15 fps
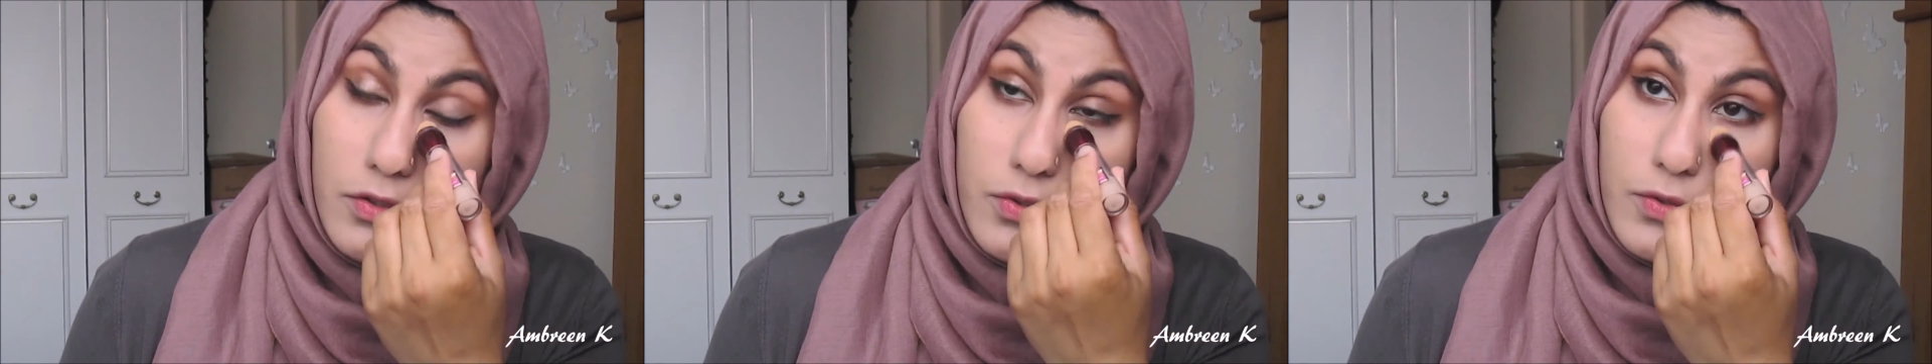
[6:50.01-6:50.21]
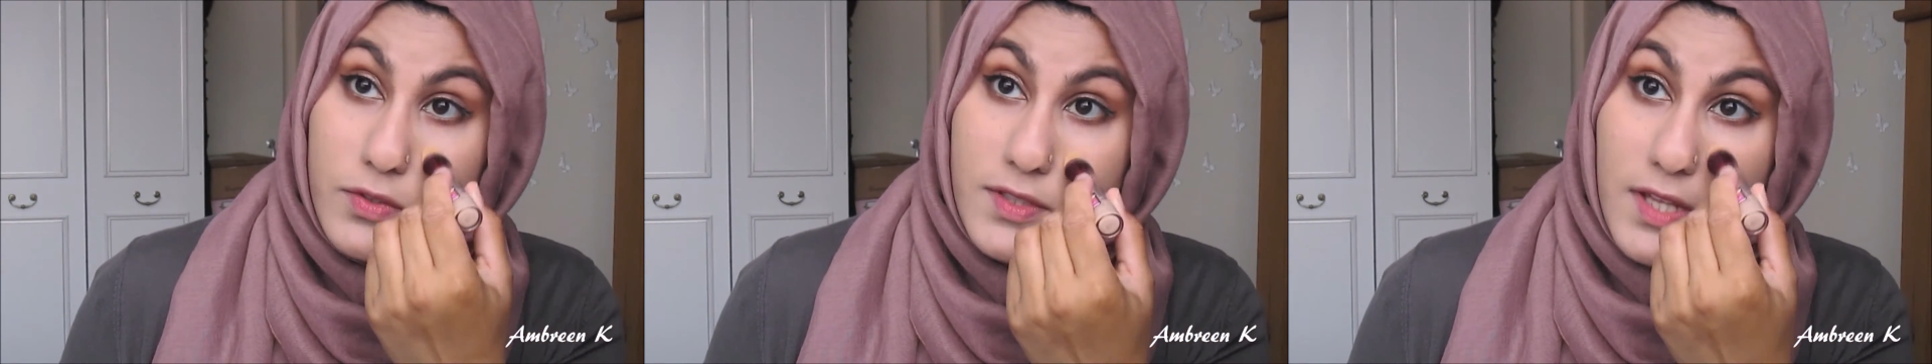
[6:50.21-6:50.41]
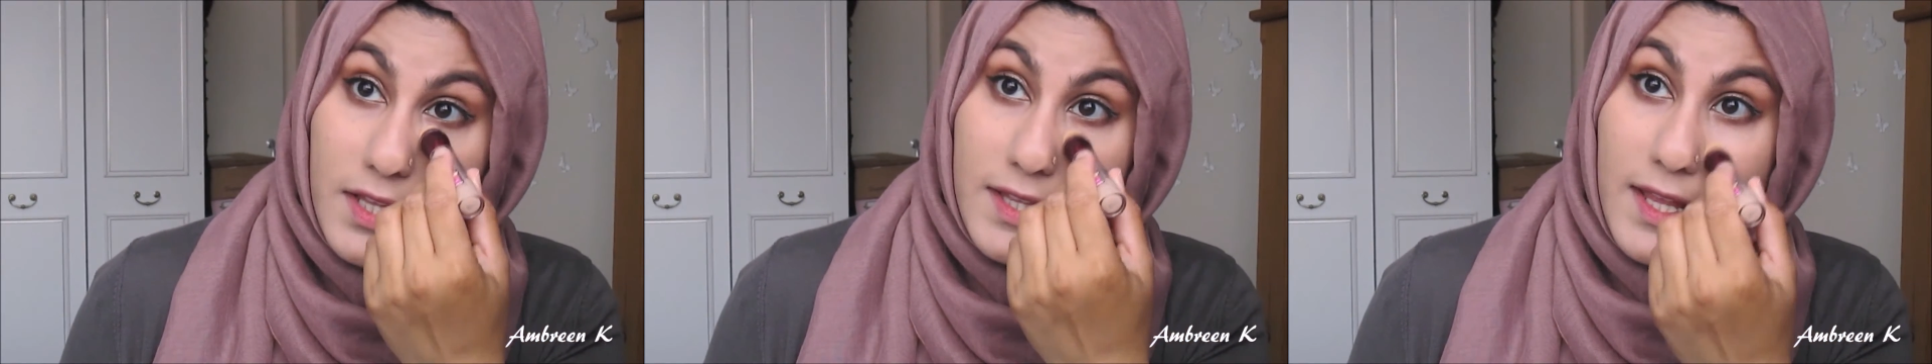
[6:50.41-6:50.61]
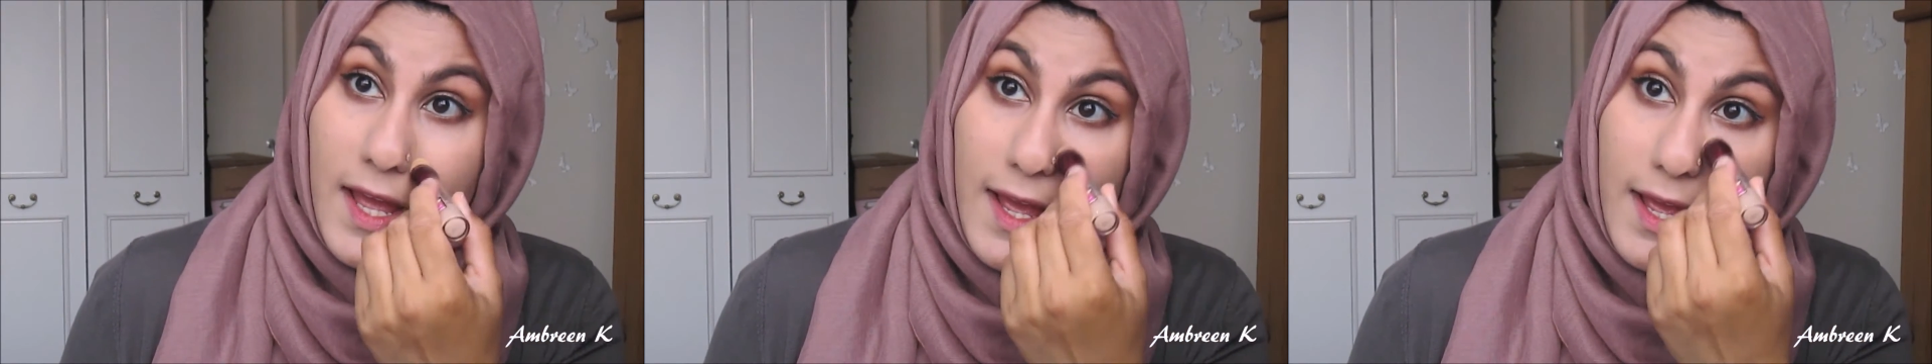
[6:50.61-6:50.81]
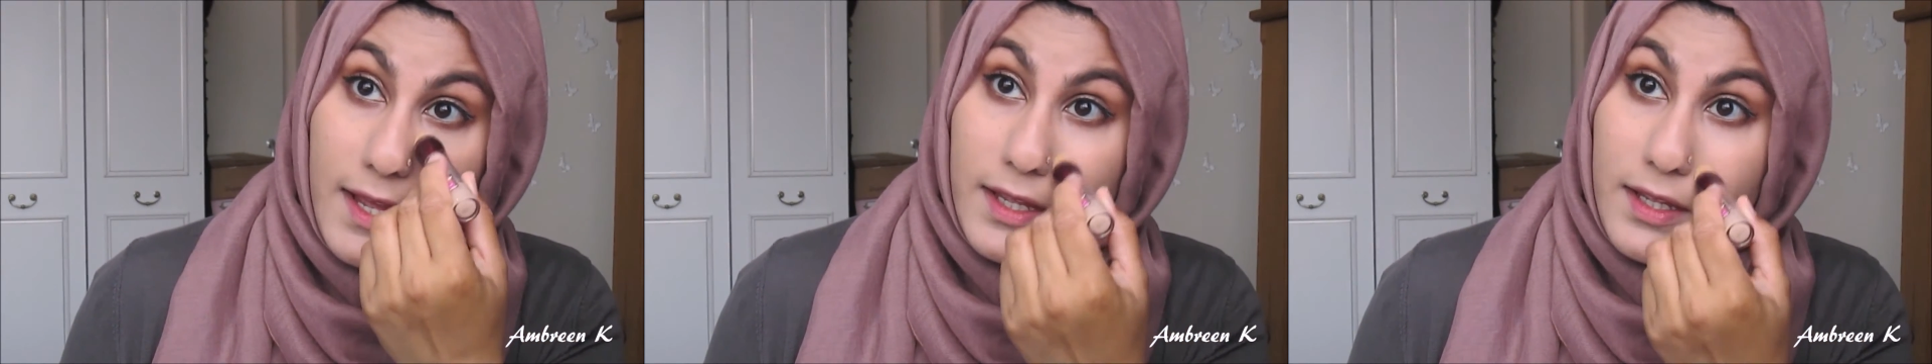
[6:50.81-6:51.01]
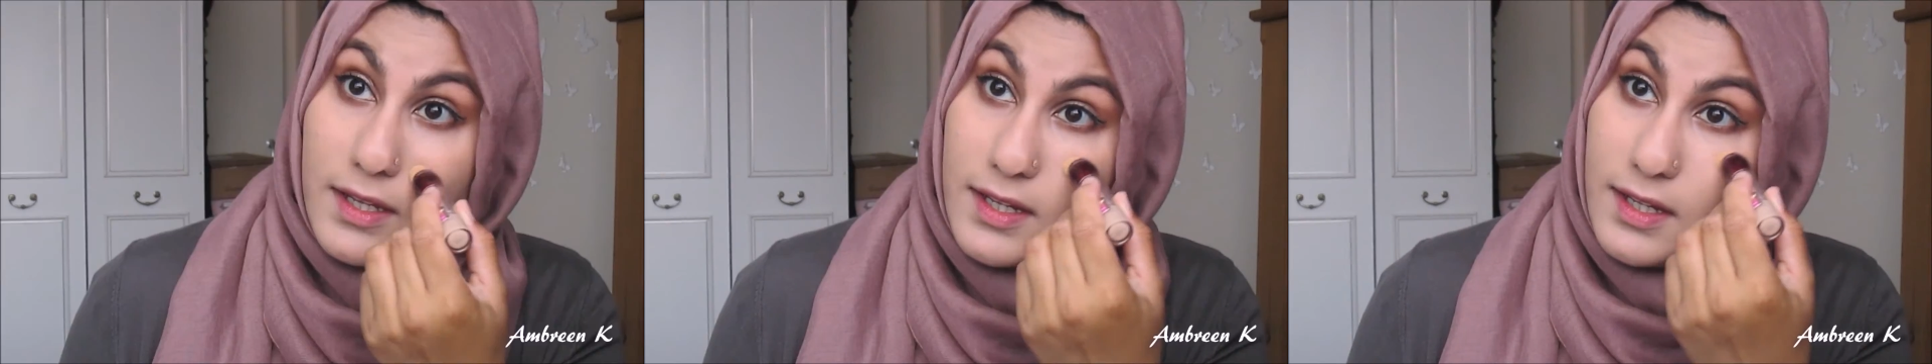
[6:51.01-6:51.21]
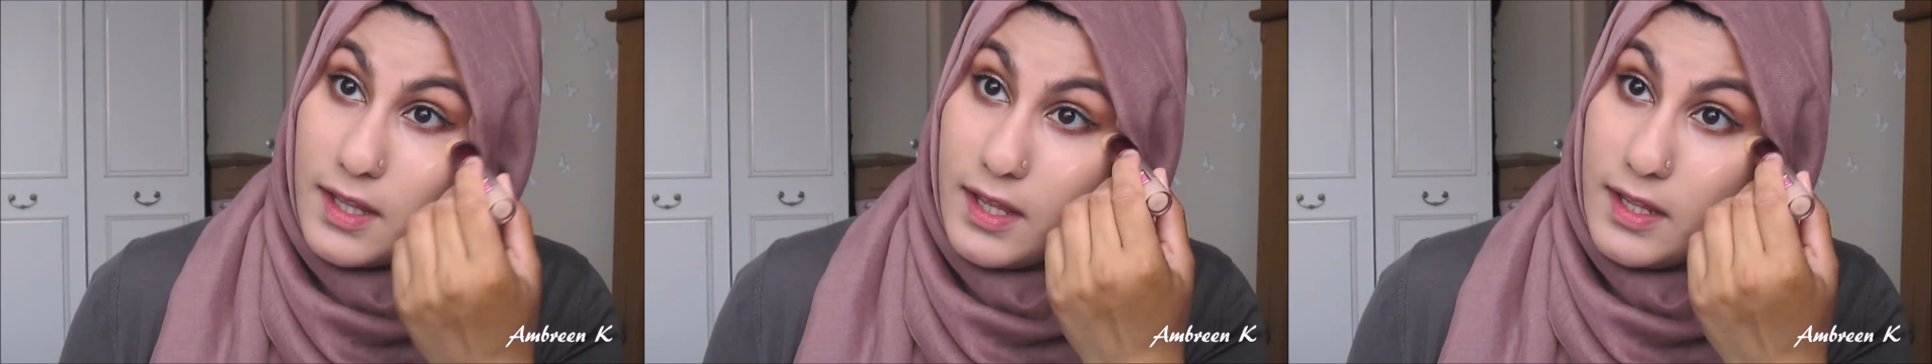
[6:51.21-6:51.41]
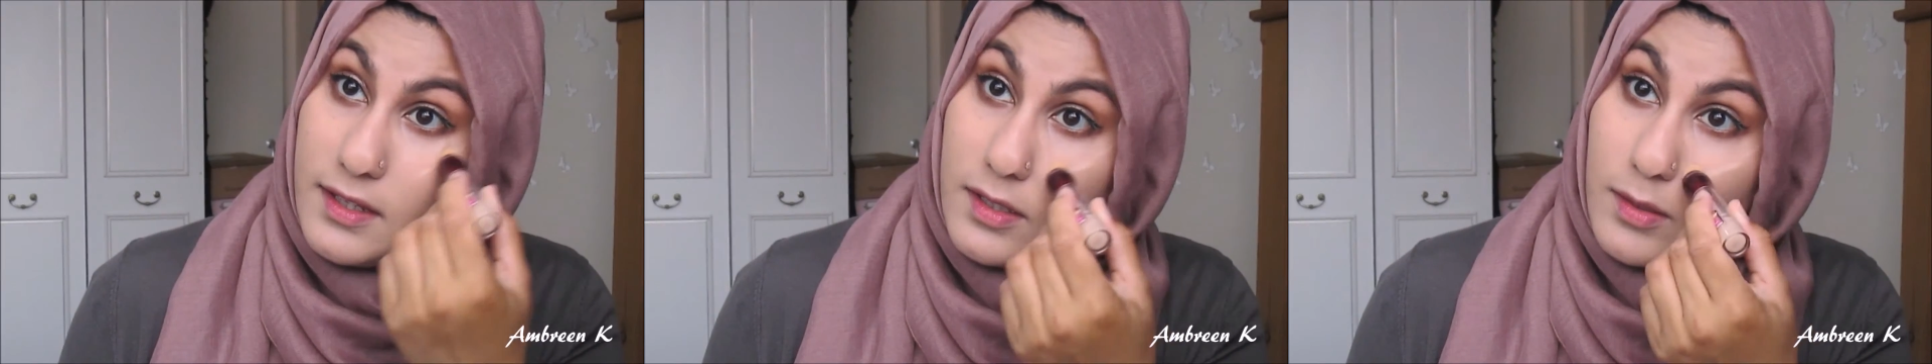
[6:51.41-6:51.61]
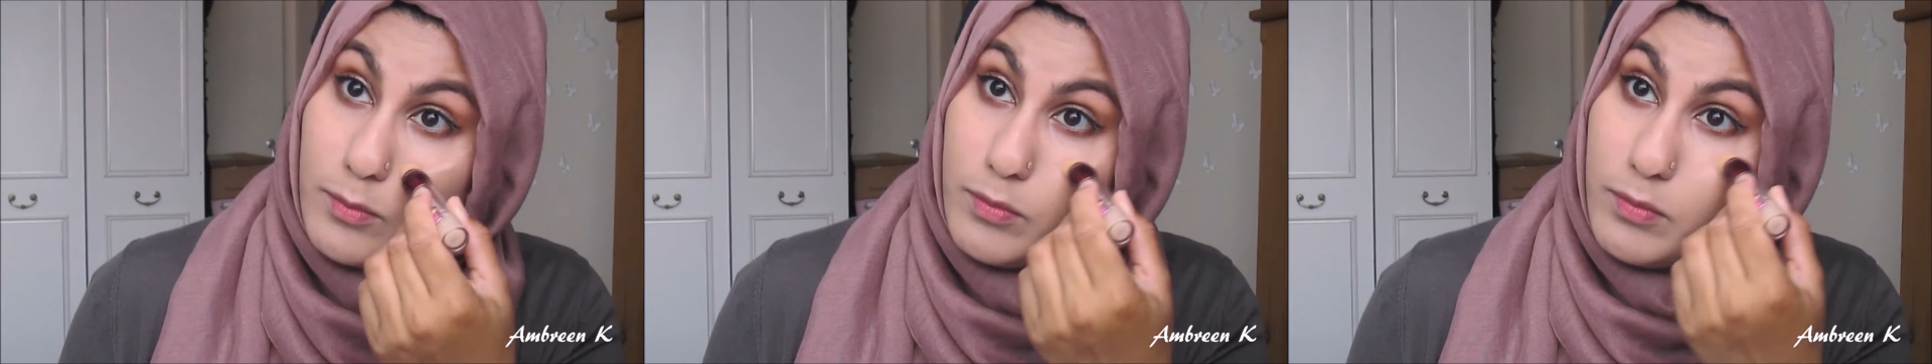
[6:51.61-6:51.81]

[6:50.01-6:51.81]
use the tang again,